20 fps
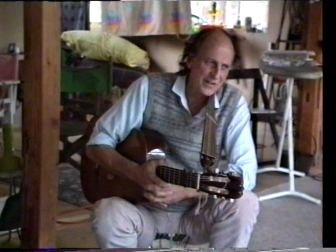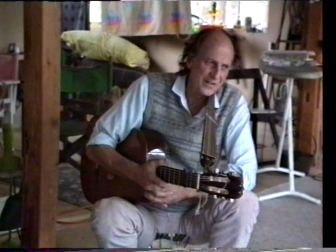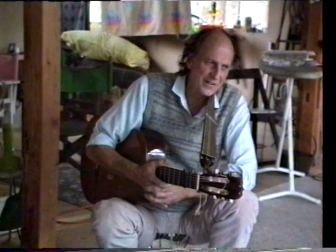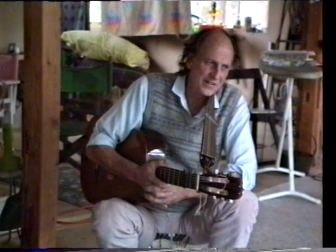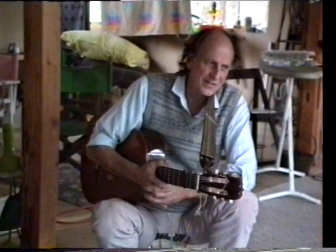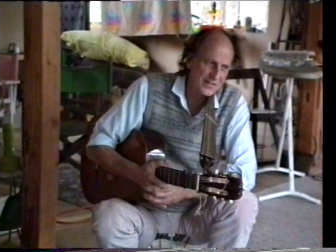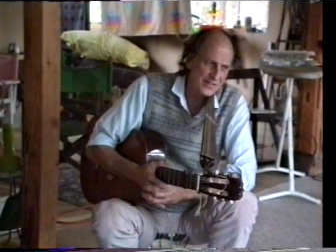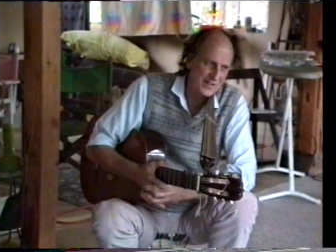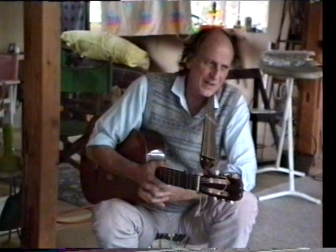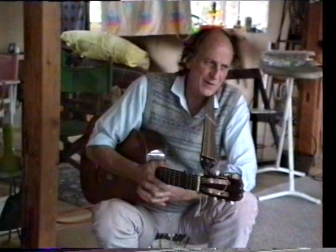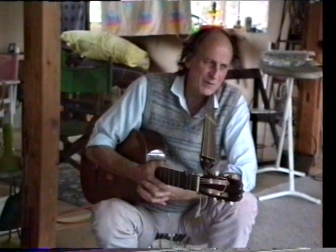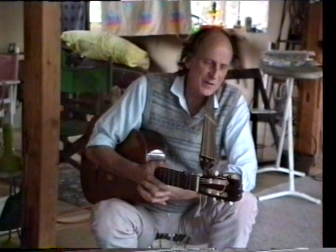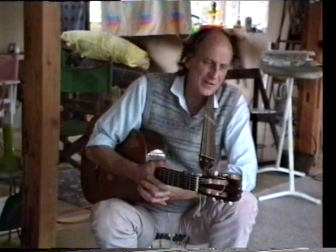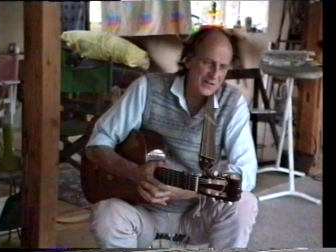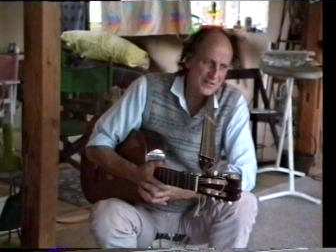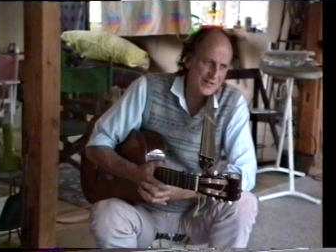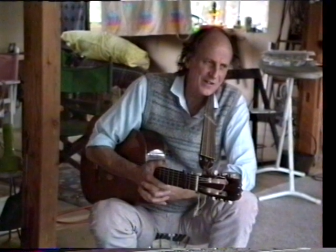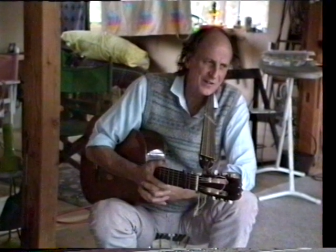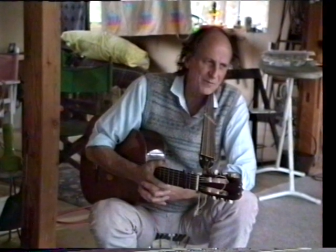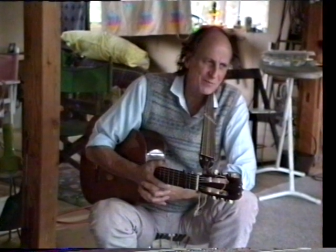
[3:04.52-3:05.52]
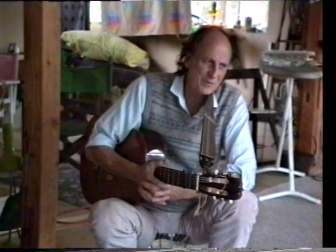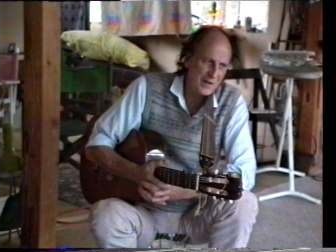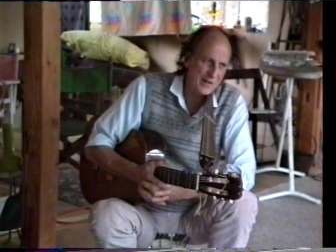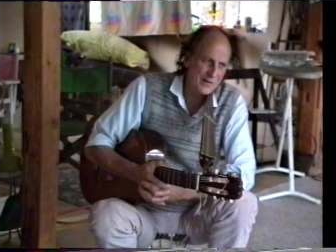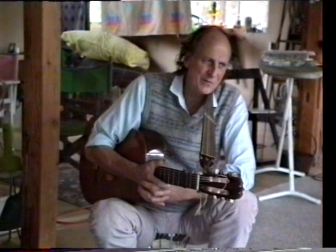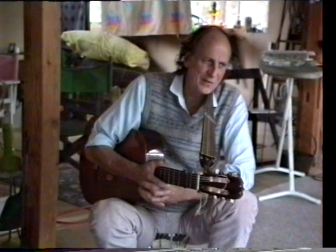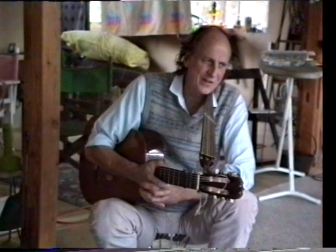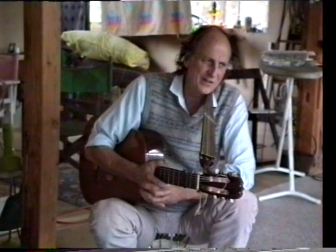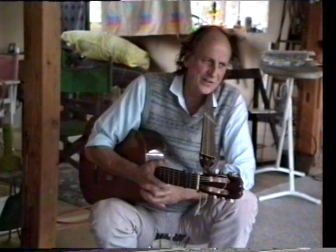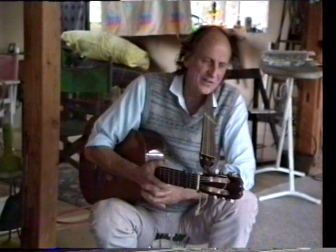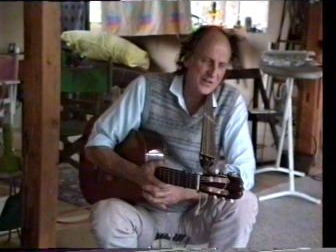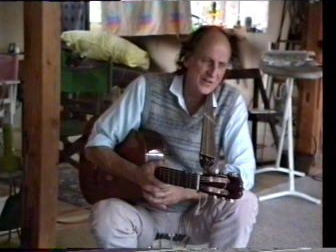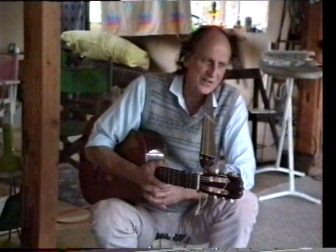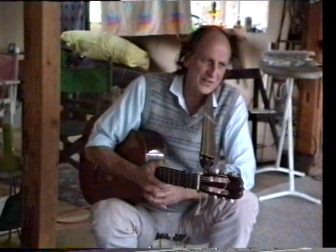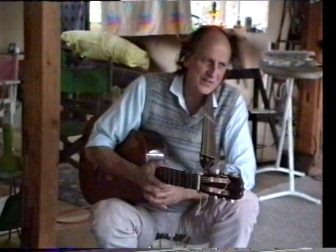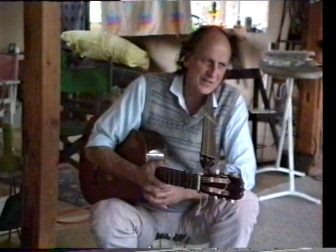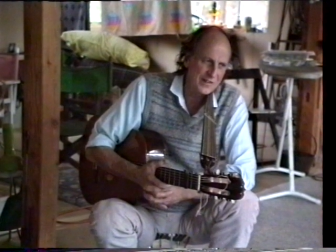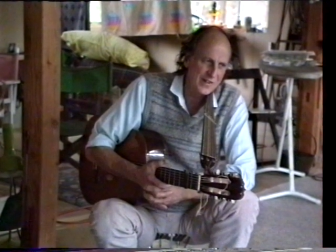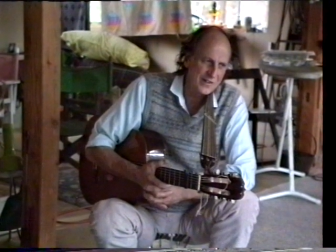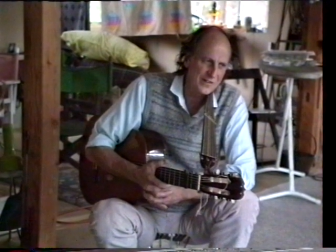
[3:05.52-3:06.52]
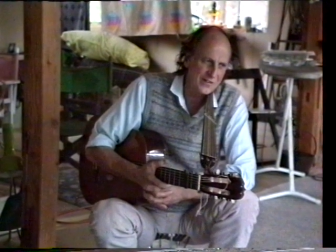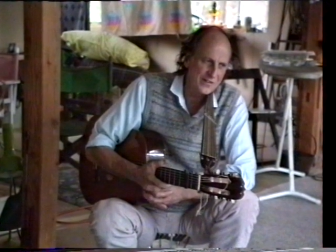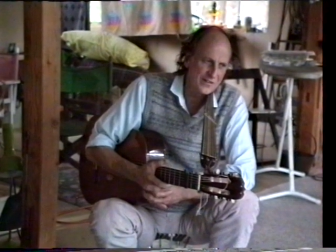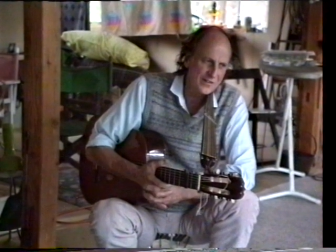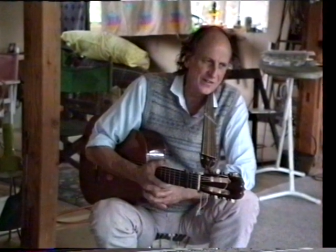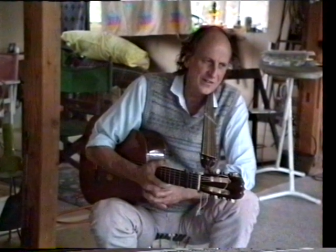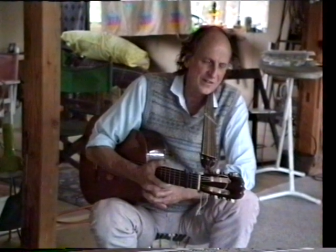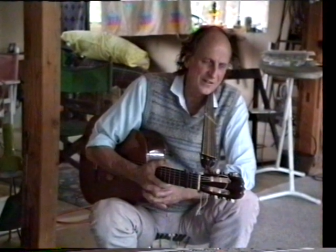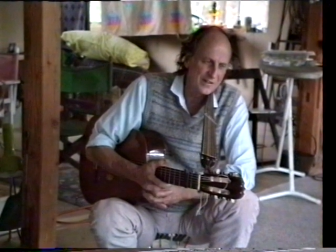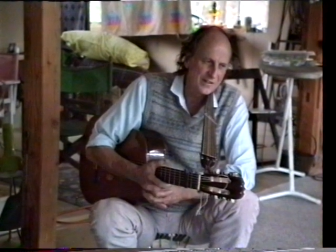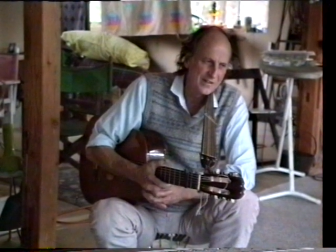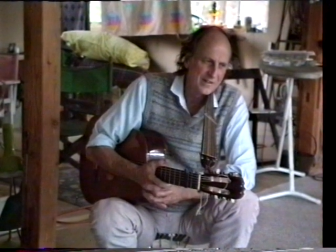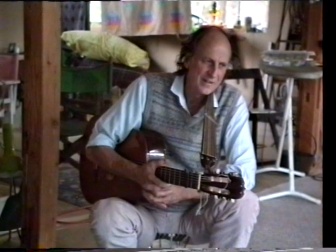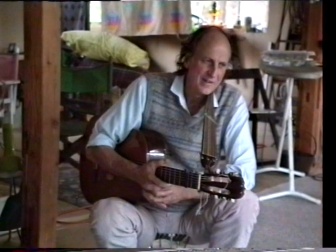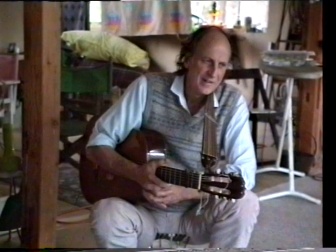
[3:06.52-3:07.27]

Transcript: And someone said, maybe it needs another tune.